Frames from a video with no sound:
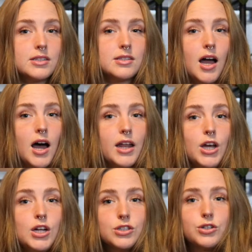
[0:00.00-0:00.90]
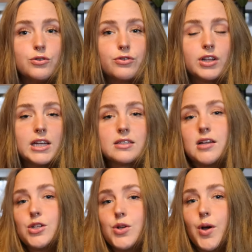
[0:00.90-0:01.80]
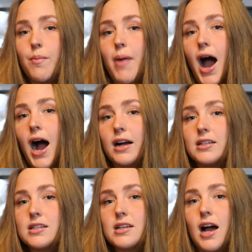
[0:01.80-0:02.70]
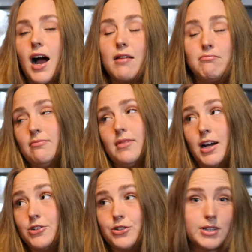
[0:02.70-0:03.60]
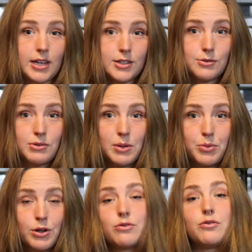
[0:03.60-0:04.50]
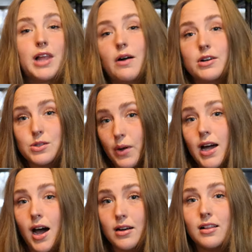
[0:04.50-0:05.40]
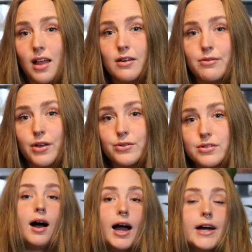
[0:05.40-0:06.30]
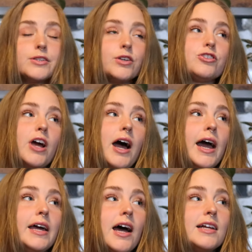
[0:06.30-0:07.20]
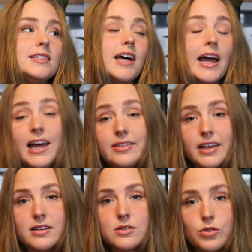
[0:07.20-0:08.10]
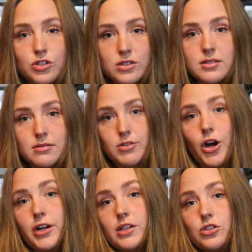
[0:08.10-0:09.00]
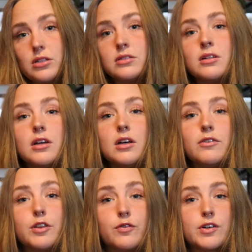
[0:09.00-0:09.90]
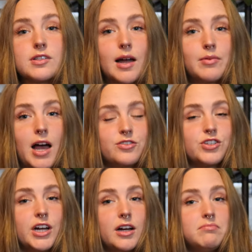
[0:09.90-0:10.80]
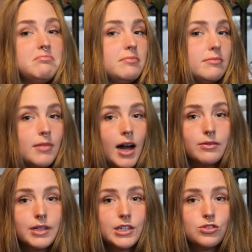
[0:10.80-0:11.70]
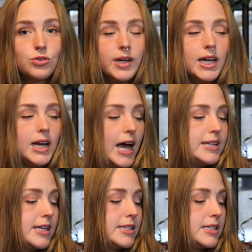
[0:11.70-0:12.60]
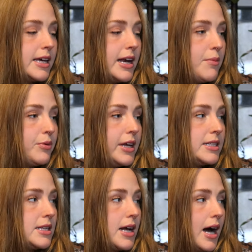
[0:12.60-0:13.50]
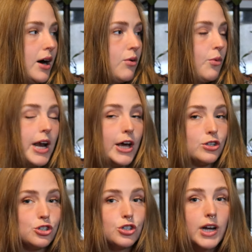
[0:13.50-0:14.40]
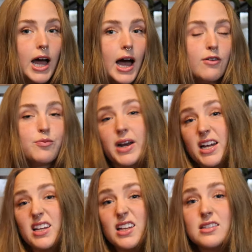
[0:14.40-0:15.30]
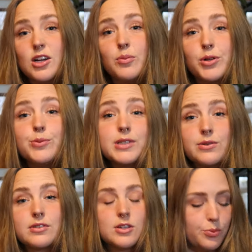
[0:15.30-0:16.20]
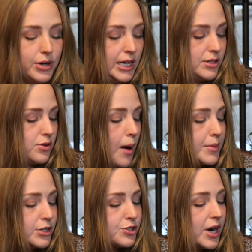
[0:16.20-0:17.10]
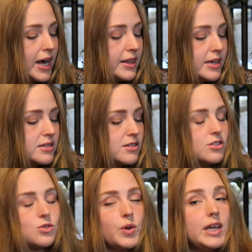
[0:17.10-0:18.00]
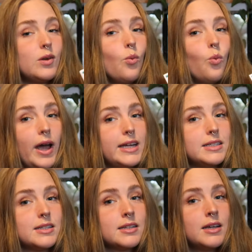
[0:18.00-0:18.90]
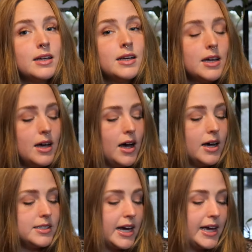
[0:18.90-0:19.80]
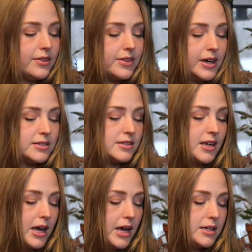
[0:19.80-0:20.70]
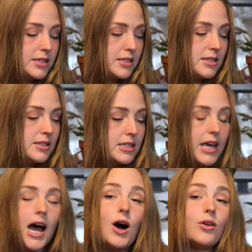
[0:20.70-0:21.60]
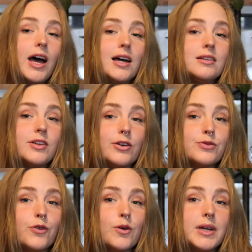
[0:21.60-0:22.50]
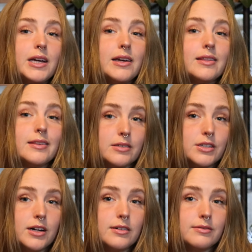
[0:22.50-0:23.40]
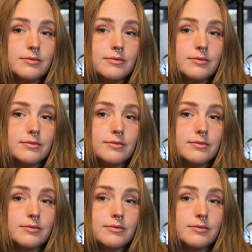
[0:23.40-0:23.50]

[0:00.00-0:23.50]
It's not too frilly, it's not too compact. I just think it's a really beautiful flower, so I got a lot of those. I also tried Dianthus, which is carnation, for the first time last year. I really enjoyed it. I didn't get it planted out when I should have, but it still bloomed and it was still pretty, so I'm gonna try this sweet white Dianthus and see how that does for me this year.